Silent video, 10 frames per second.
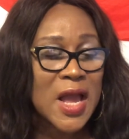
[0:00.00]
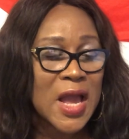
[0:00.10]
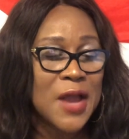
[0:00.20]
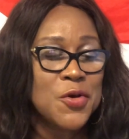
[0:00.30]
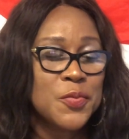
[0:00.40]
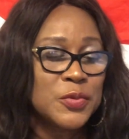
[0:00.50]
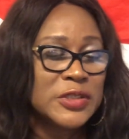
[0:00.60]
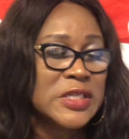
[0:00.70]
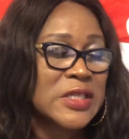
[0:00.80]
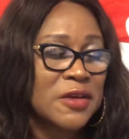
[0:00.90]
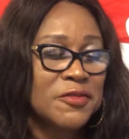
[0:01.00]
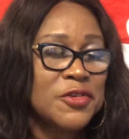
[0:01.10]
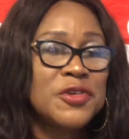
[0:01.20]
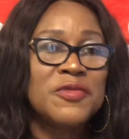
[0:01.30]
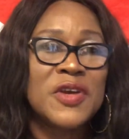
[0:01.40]
I open it and
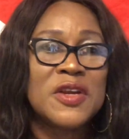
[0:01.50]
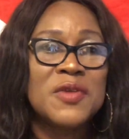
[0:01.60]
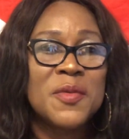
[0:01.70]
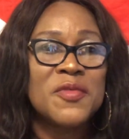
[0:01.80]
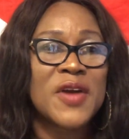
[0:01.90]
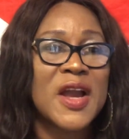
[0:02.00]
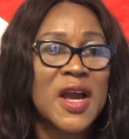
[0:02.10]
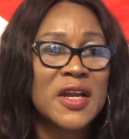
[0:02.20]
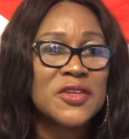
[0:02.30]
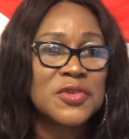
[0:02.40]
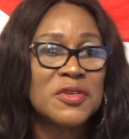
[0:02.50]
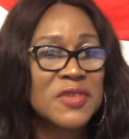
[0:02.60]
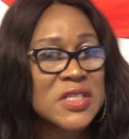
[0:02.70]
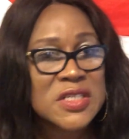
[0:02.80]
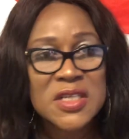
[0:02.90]
view it very well before I carry it to the
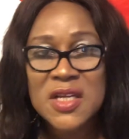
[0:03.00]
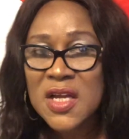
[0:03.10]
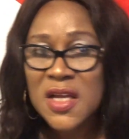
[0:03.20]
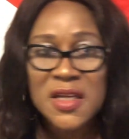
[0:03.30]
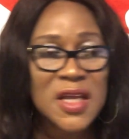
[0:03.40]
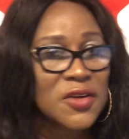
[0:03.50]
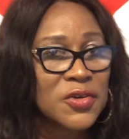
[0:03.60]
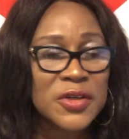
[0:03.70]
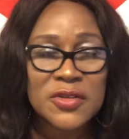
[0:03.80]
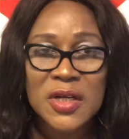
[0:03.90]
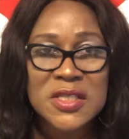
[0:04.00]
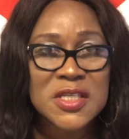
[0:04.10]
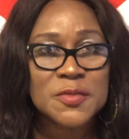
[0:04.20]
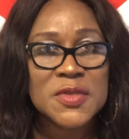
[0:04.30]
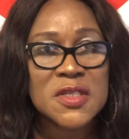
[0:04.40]
university. They are not going to
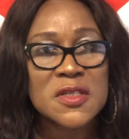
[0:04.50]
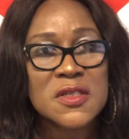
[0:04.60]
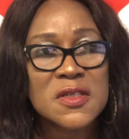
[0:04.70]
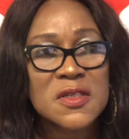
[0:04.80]
accept it.